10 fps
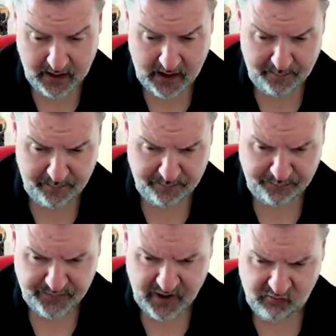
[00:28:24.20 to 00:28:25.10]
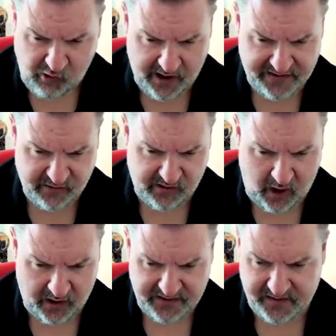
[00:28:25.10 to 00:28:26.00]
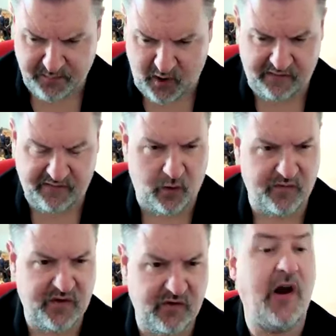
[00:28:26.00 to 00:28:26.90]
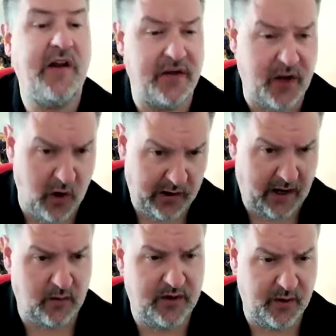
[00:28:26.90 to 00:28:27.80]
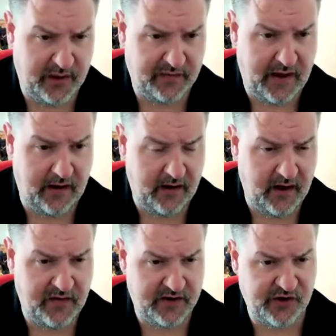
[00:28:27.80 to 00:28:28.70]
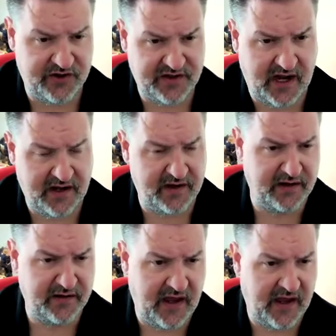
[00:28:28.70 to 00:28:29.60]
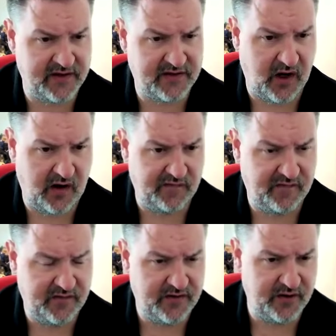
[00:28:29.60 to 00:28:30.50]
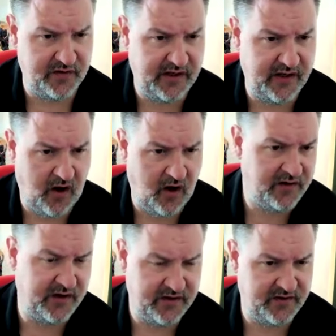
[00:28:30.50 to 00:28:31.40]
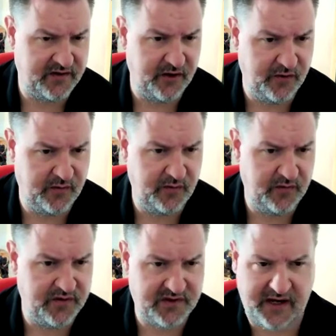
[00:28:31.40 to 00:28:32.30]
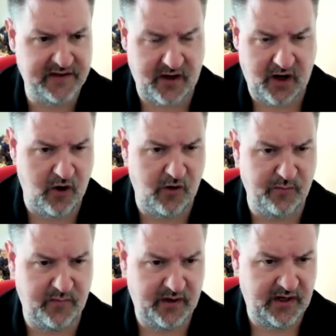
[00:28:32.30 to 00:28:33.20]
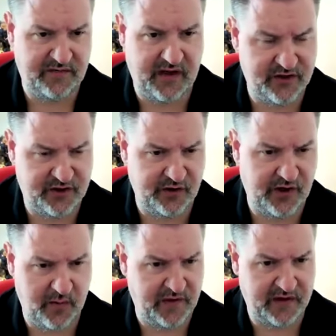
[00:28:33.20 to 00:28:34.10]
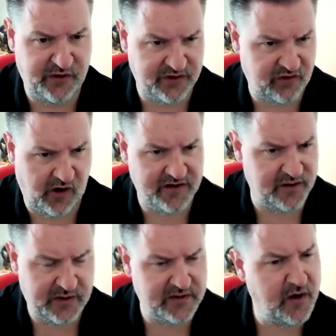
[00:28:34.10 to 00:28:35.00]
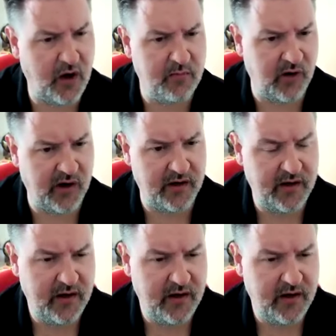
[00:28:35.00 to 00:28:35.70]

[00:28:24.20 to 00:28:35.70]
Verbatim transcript: um, a writer and an artist might involve the writer going out and doing that and then just sending their stuff to the artist who stays at home in their studio and then just tries to interpret